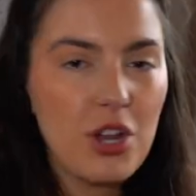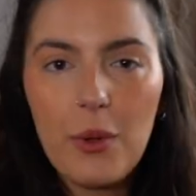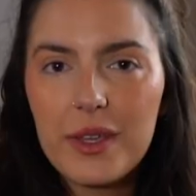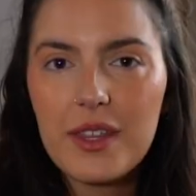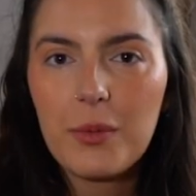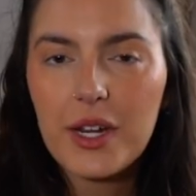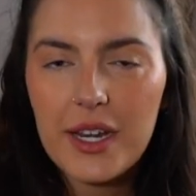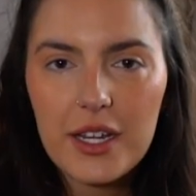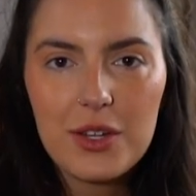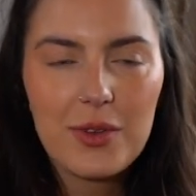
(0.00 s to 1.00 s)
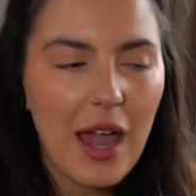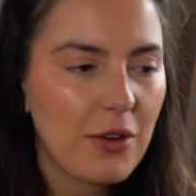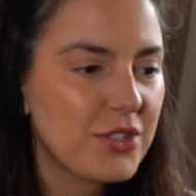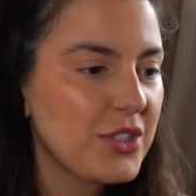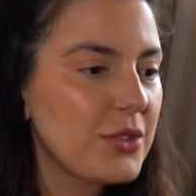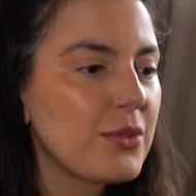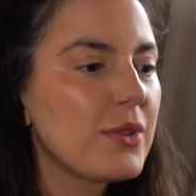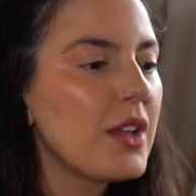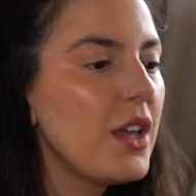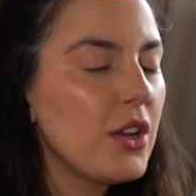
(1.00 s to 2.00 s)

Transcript: knowing that we're getting a new couch soon,